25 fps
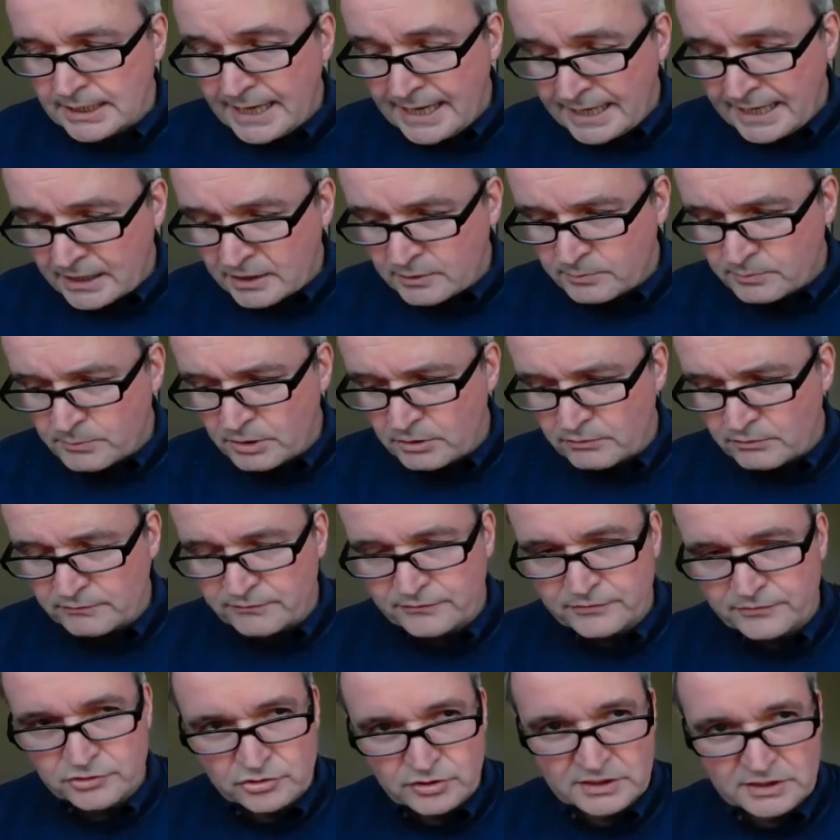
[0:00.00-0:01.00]

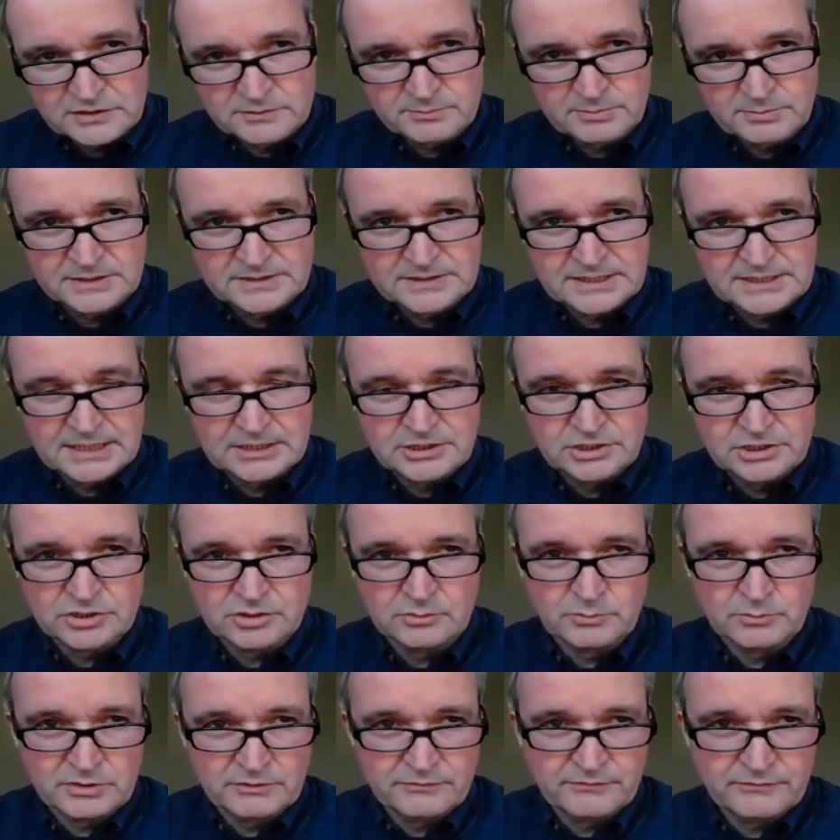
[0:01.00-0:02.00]
ECMO for
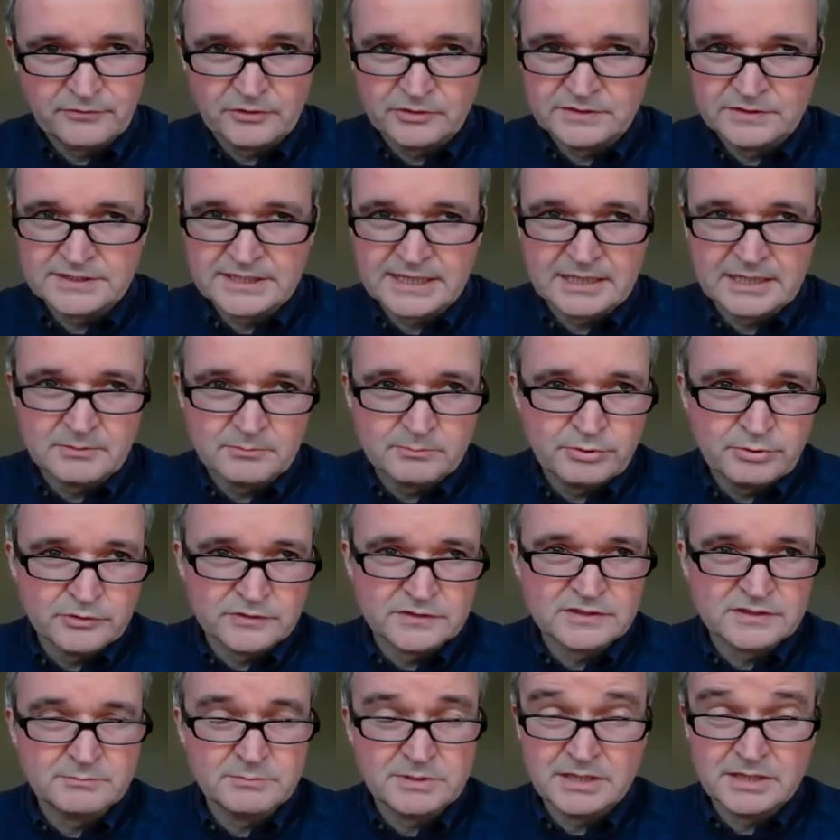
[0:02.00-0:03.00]
transplantation with a Fontan
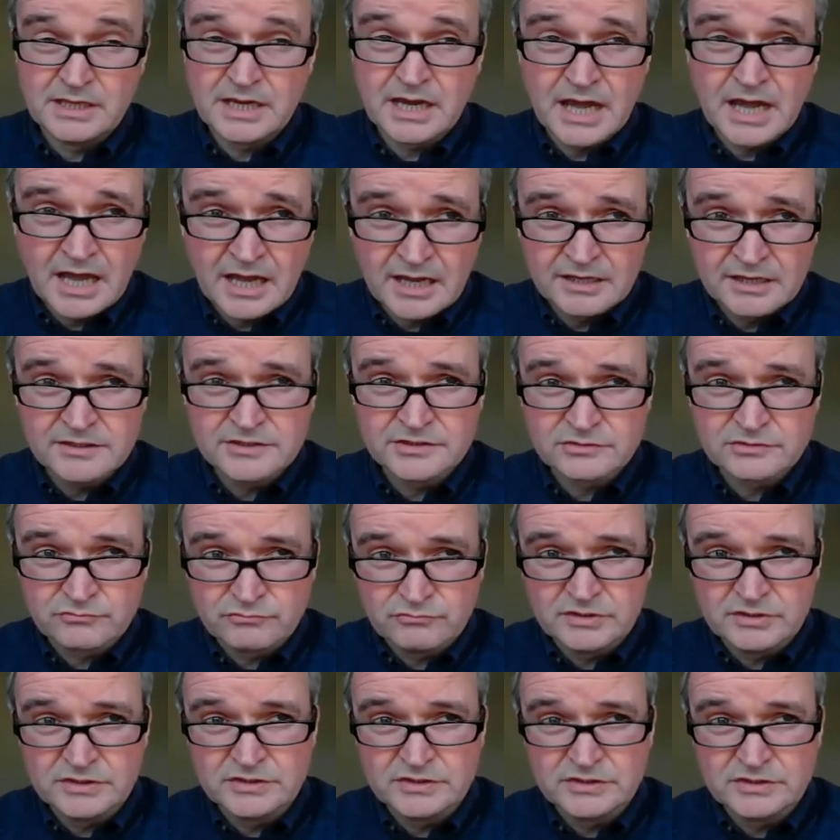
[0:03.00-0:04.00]
puts them in the highest
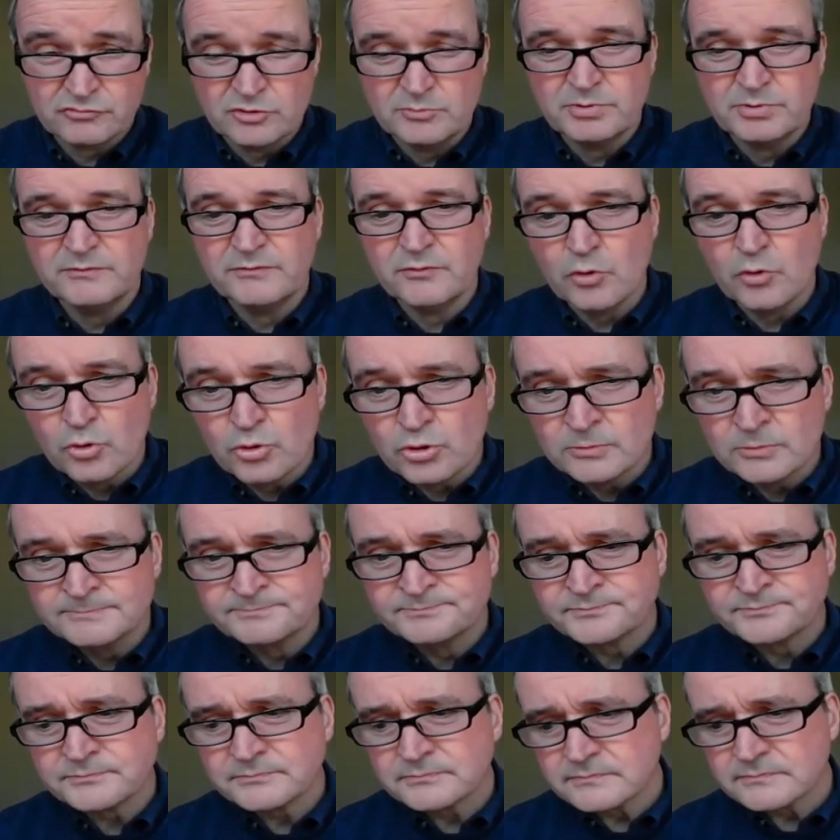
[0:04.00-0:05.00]
risk group of all,